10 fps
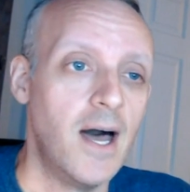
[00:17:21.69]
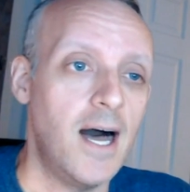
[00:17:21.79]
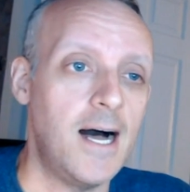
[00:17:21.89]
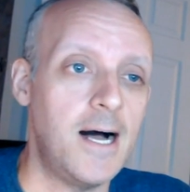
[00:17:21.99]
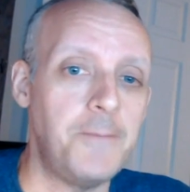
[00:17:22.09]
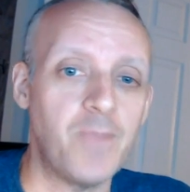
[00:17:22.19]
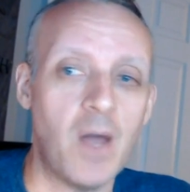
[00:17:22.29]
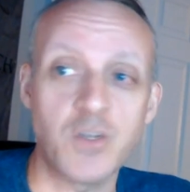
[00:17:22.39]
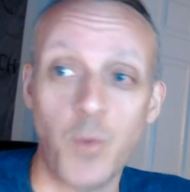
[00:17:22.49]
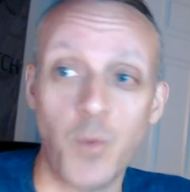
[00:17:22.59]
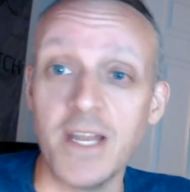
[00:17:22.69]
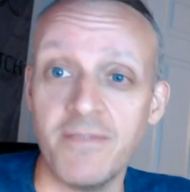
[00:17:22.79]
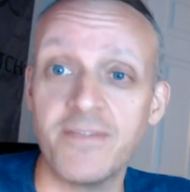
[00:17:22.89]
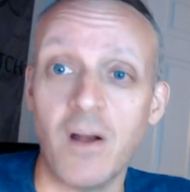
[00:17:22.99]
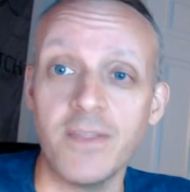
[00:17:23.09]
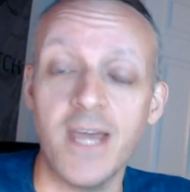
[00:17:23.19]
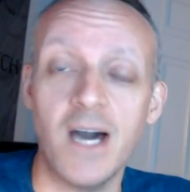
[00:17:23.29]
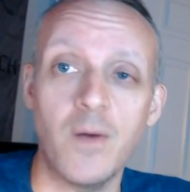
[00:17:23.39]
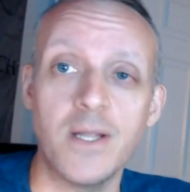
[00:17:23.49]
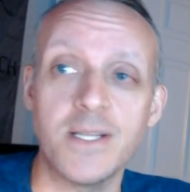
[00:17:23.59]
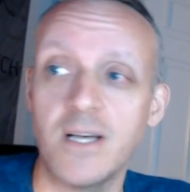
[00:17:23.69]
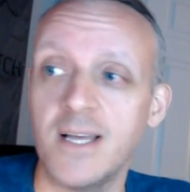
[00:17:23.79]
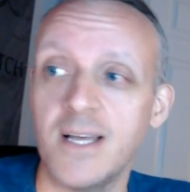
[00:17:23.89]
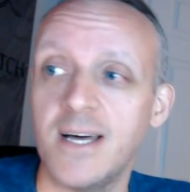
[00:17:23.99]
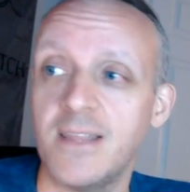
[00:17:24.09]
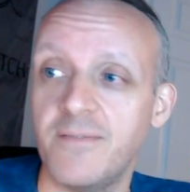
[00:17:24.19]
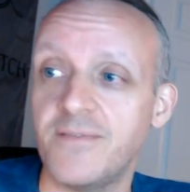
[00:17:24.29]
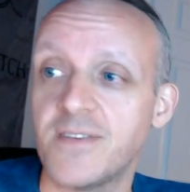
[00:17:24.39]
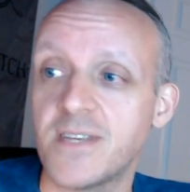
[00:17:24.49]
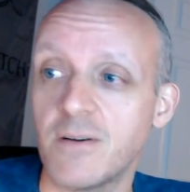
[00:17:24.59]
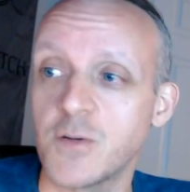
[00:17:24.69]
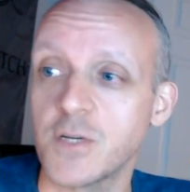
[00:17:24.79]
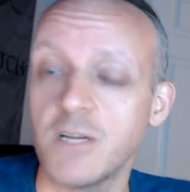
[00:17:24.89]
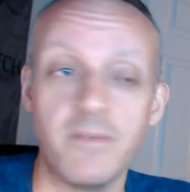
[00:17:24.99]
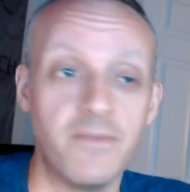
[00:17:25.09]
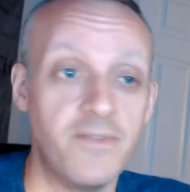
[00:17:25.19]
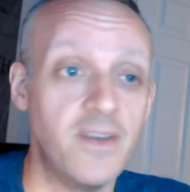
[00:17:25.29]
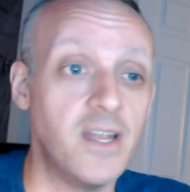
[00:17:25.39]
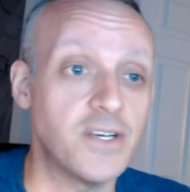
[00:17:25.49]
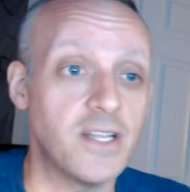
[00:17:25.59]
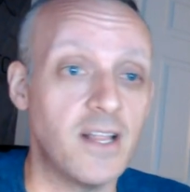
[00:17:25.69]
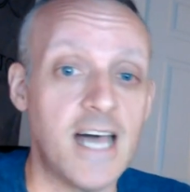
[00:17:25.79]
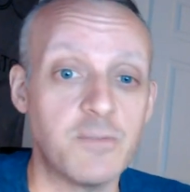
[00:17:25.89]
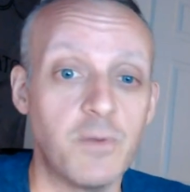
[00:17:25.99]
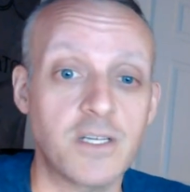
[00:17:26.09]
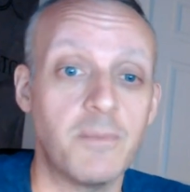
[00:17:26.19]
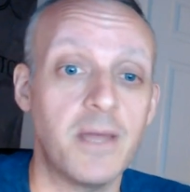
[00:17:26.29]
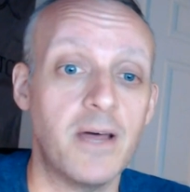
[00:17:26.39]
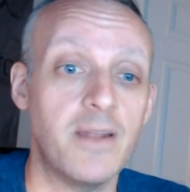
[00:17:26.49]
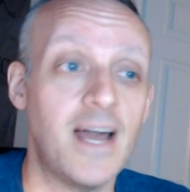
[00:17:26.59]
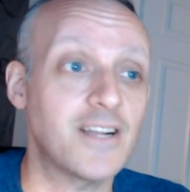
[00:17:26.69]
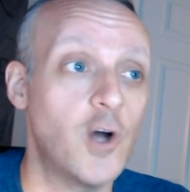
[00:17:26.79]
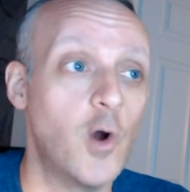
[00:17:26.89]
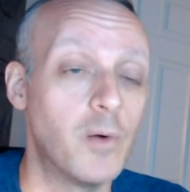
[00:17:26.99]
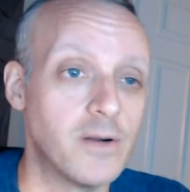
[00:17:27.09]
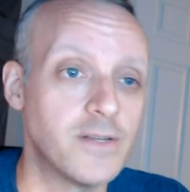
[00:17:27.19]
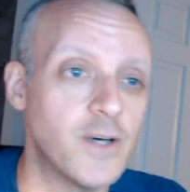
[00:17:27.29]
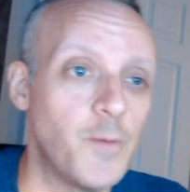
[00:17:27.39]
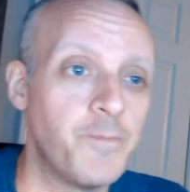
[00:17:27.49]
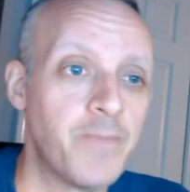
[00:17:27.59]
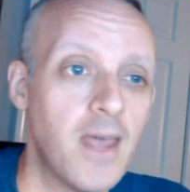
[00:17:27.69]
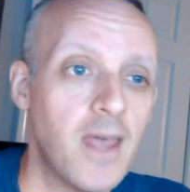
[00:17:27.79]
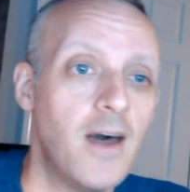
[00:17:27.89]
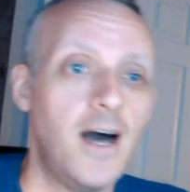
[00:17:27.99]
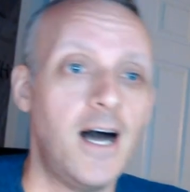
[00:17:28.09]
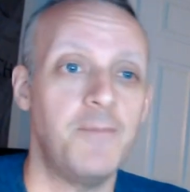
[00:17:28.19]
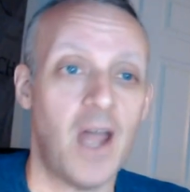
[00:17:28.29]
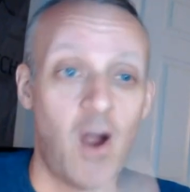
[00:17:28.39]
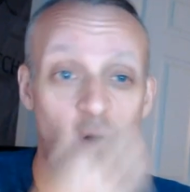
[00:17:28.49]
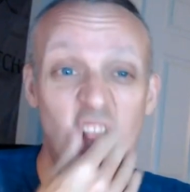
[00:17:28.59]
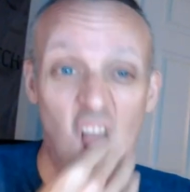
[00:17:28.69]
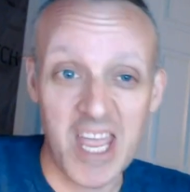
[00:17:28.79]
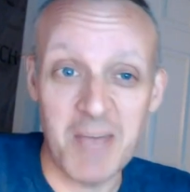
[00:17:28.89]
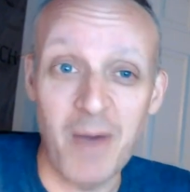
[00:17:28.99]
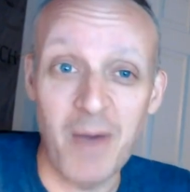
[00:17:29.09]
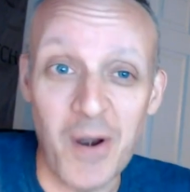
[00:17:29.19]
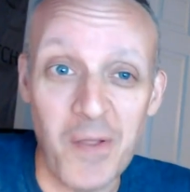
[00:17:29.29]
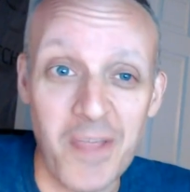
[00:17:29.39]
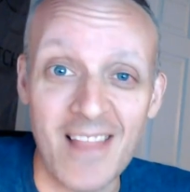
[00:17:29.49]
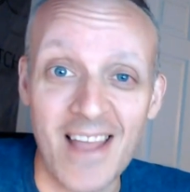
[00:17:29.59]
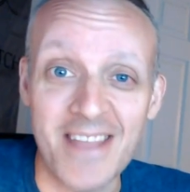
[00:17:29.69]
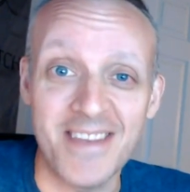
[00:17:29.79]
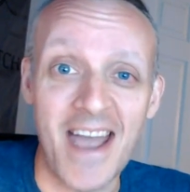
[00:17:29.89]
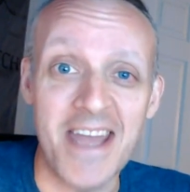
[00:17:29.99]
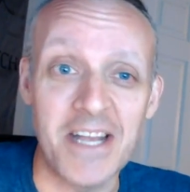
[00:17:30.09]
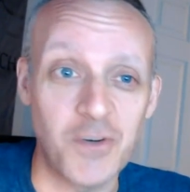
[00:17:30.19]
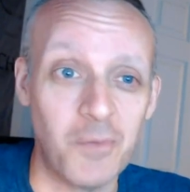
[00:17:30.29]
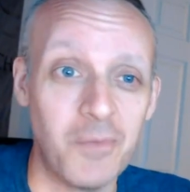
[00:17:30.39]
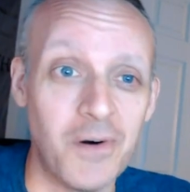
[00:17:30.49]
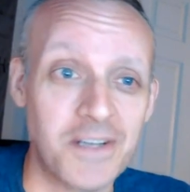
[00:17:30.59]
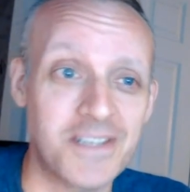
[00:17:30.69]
Um, I was waiting to start that one until uh, the series was going to be finished, and the last book's coming out in October. So uh, I already like it better than I like the Night Angel books.